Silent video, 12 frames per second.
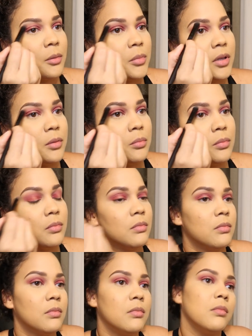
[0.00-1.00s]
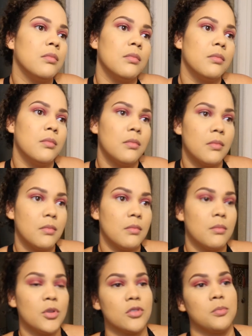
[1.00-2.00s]
I mean,
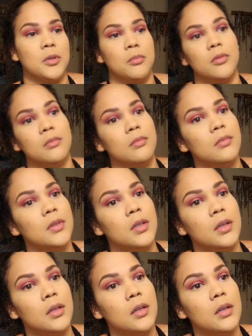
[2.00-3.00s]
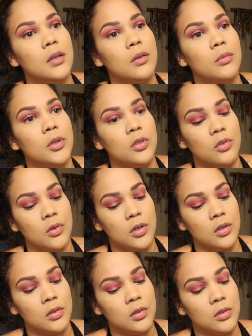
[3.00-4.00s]
most people, when you
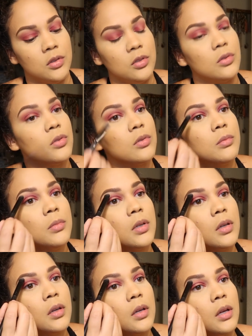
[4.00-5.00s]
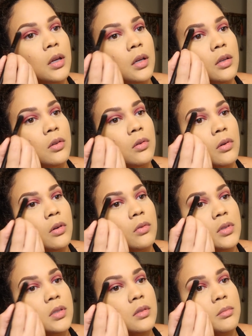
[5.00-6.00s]
are on YouTube, and you're
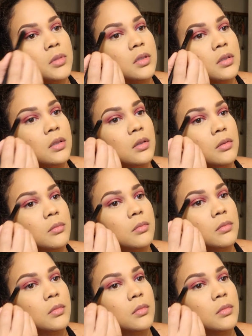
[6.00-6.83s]
always messing up.